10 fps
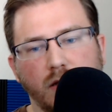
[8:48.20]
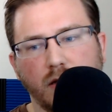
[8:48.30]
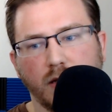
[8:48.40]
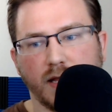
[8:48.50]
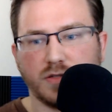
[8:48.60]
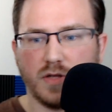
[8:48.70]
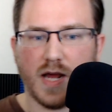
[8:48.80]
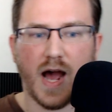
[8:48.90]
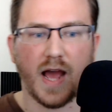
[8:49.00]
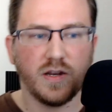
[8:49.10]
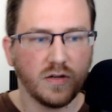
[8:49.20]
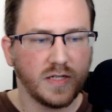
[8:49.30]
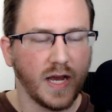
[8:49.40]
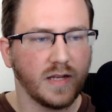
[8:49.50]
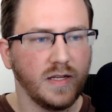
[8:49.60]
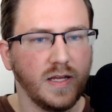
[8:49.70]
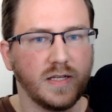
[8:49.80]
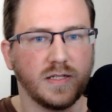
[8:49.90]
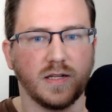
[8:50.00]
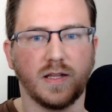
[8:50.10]
It allows you to hide your
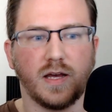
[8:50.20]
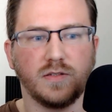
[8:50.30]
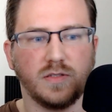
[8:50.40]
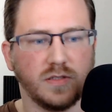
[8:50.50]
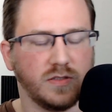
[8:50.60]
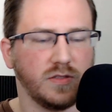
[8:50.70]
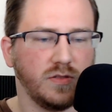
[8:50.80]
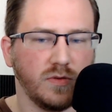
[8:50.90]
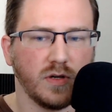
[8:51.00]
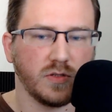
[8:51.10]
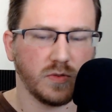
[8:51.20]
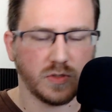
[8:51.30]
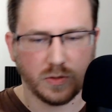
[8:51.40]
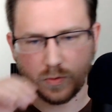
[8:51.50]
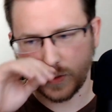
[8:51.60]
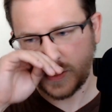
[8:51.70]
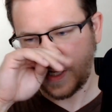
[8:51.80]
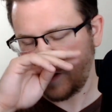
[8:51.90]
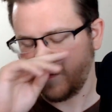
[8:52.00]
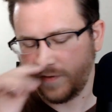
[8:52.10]
techniques. It allows you to just do all sorts of cool stuff.